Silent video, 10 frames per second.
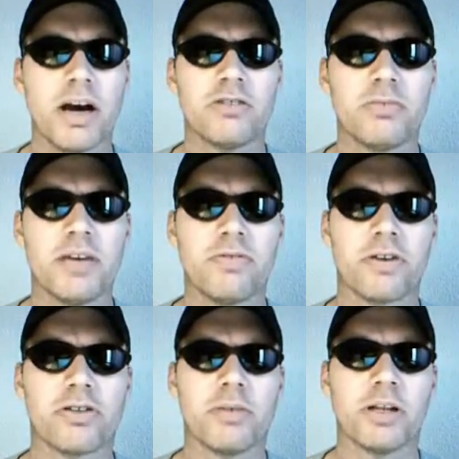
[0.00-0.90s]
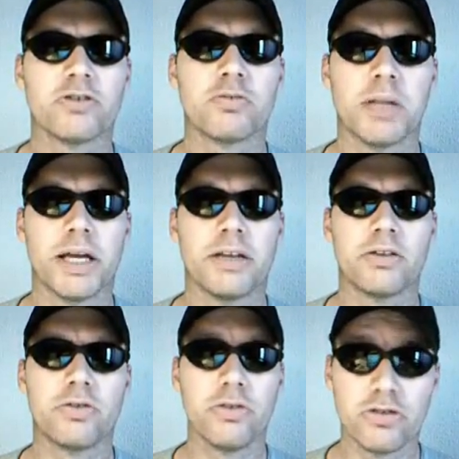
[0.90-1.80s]
It reminds me of Arthur Miller's
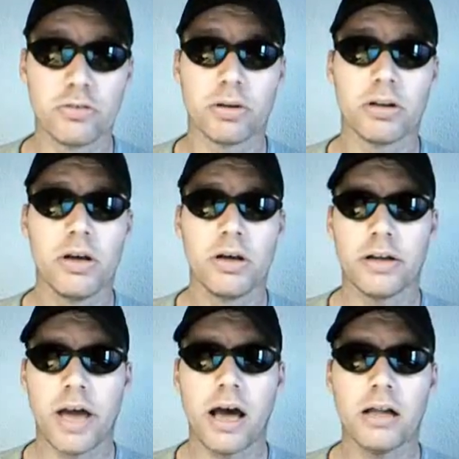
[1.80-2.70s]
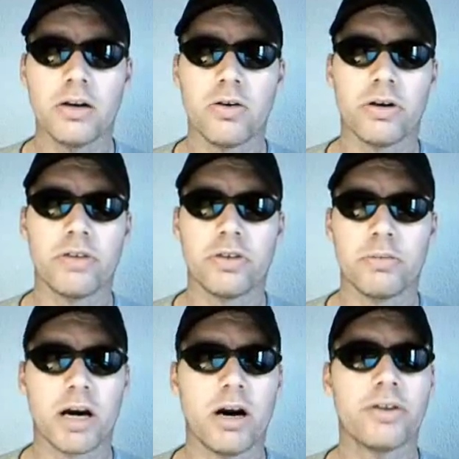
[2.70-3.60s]
play, The Crucible, an
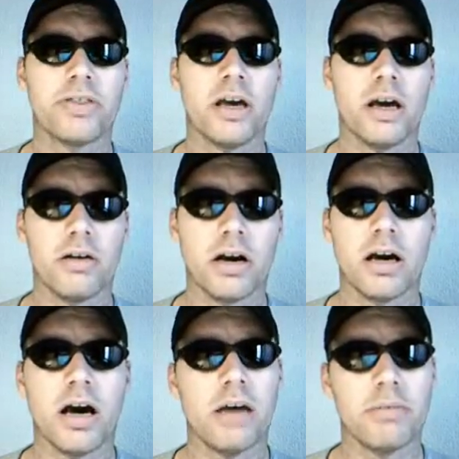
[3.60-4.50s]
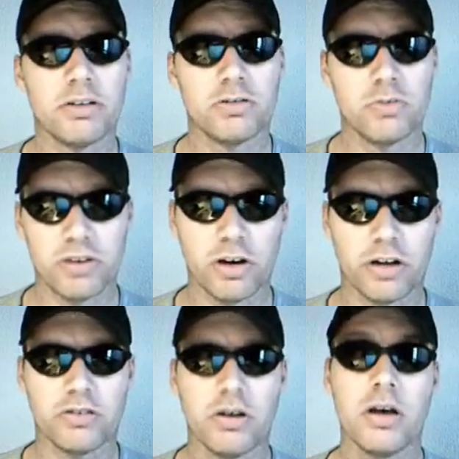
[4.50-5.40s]
allegory for the McCarthy-era
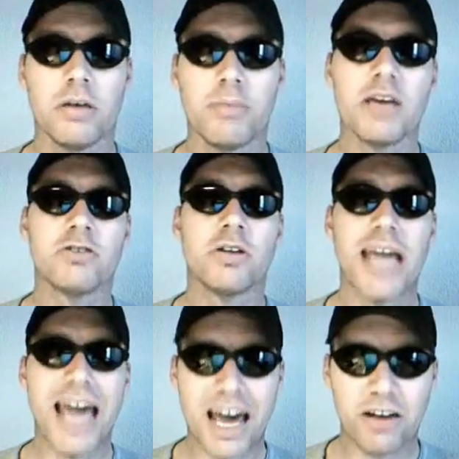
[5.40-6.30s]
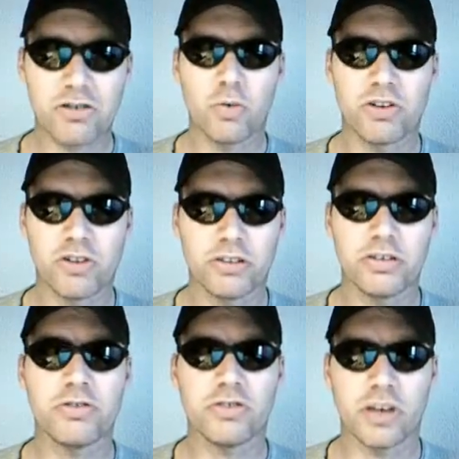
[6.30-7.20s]
communist witch hunts based on the actual
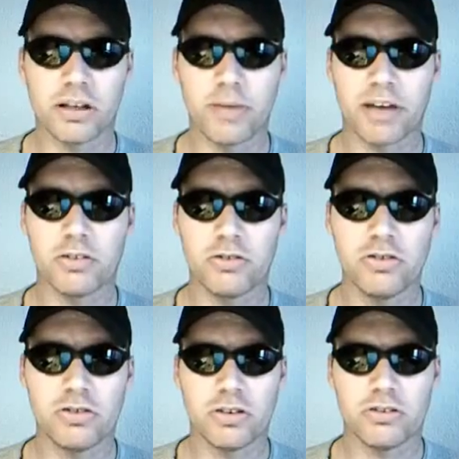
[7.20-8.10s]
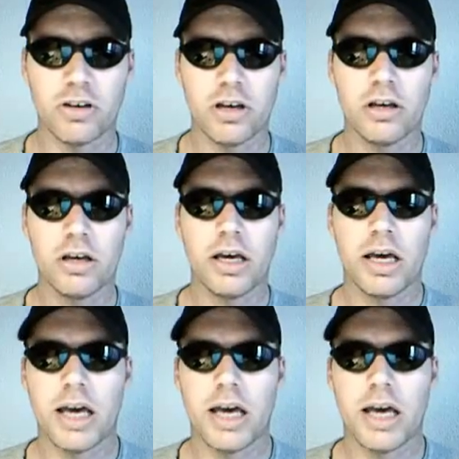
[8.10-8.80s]
witch hunts of Salem, Massachusetts.